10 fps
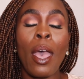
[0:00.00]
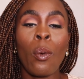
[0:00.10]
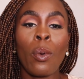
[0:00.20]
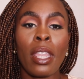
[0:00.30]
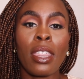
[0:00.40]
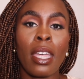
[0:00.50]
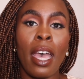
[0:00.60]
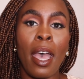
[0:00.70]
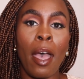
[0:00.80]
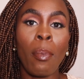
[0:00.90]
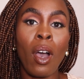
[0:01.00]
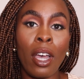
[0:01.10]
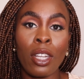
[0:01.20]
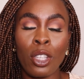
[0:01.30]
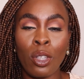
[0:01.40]
with a
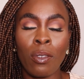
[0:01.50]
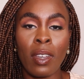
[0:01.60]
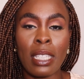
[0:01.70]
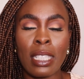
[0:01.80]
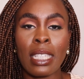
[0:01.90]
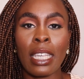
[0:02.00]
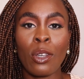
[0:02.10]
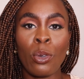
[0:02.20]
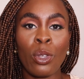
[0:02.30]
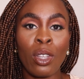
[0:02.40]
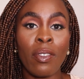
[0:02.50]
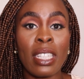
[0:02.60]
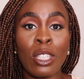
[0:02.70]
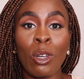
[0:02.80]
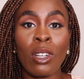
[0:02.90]
partner university called the
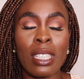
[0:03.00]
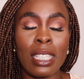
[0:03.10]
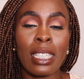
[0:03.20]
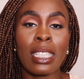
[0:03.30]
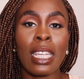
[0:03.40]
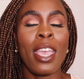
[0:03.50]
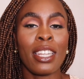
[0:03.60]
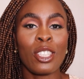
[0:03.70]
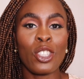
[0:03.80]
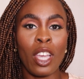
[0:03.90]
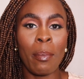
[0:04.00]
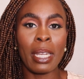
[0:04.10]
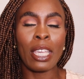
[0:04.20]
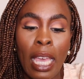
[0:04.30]
University of Constance in Germany,